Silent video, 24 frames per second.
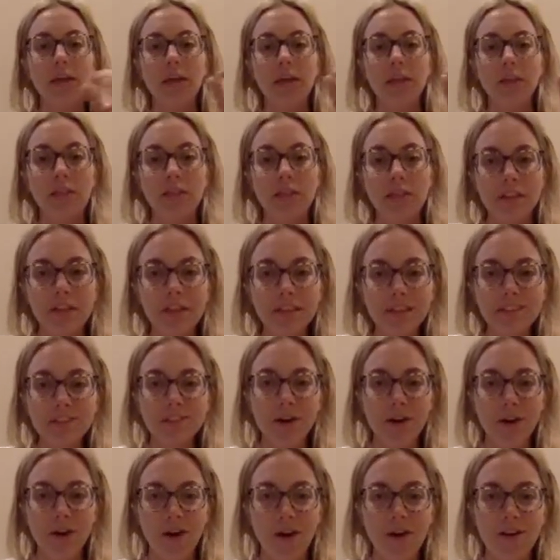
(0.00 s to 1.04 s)
These
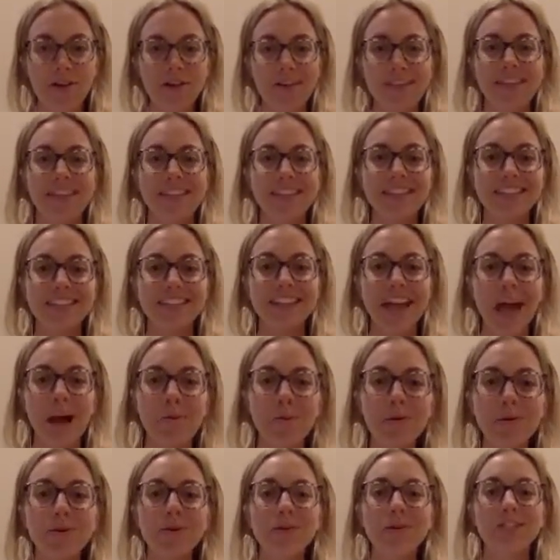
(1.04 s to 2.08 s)

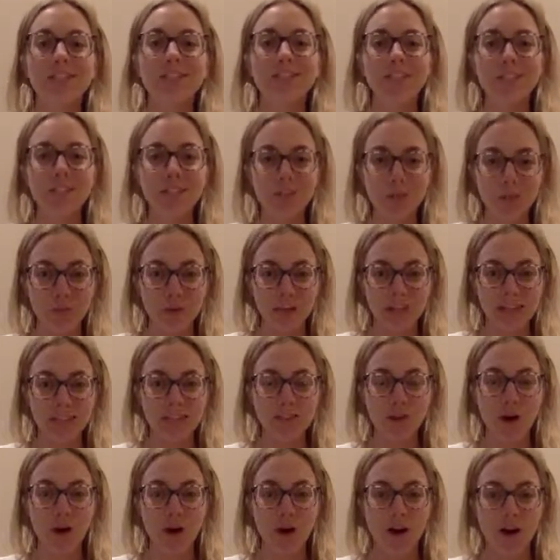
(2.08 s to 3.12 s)
chemical constituents
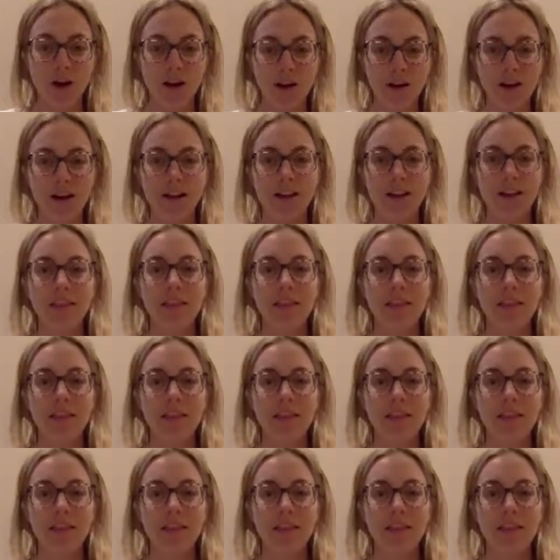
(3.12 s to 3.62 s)
are